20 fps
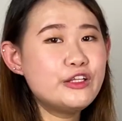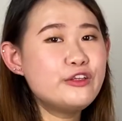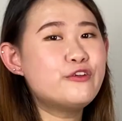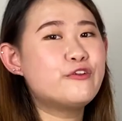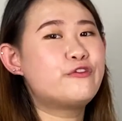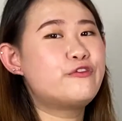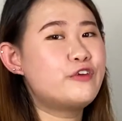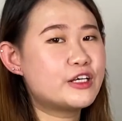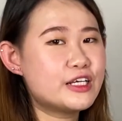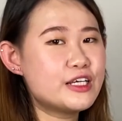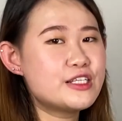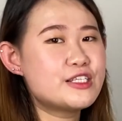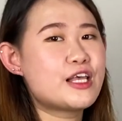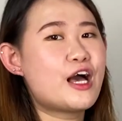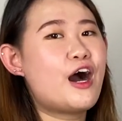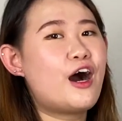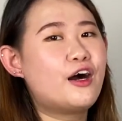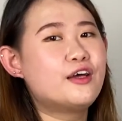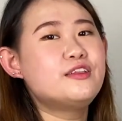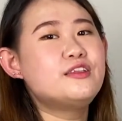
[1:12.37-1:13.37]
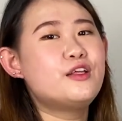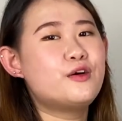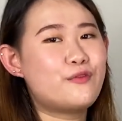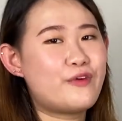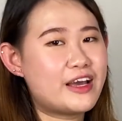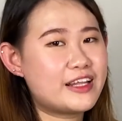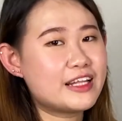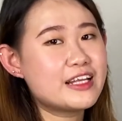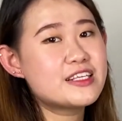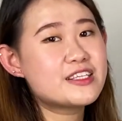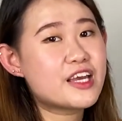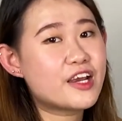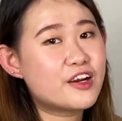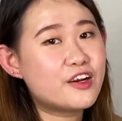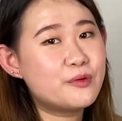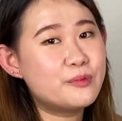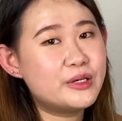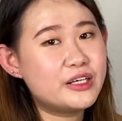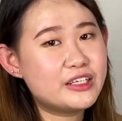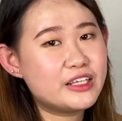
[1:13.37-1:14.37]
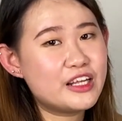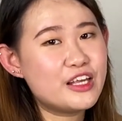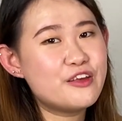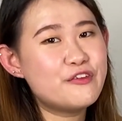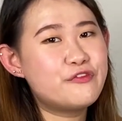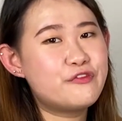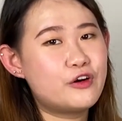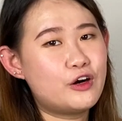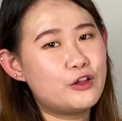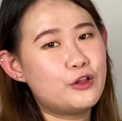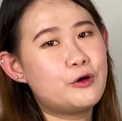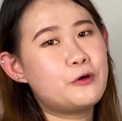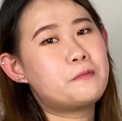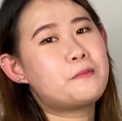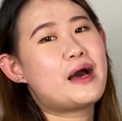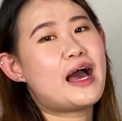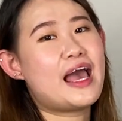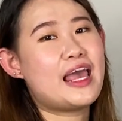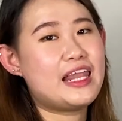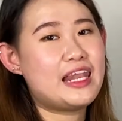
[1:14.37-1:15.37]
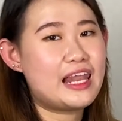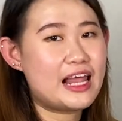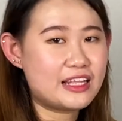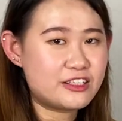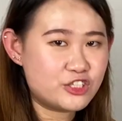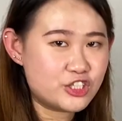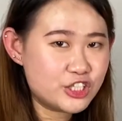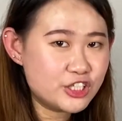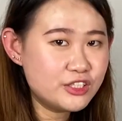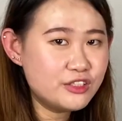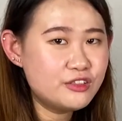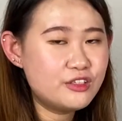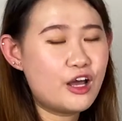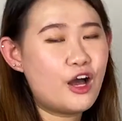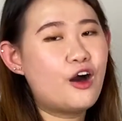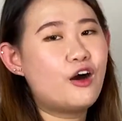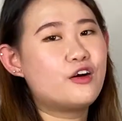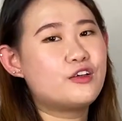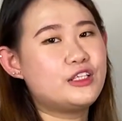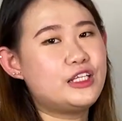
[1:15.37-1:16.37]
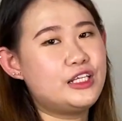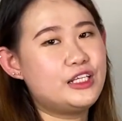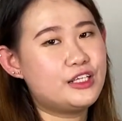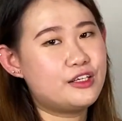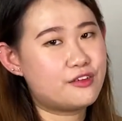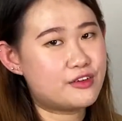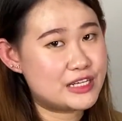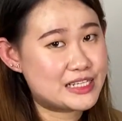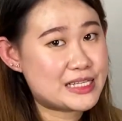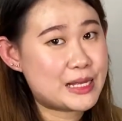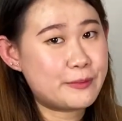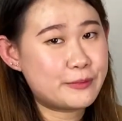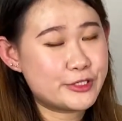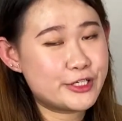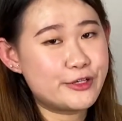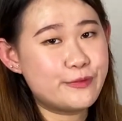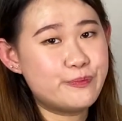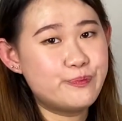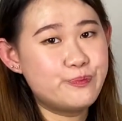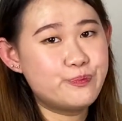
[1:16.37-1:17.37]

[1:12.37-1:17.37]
to focus on the wedding ceremony followed by luncheon or dinner reception.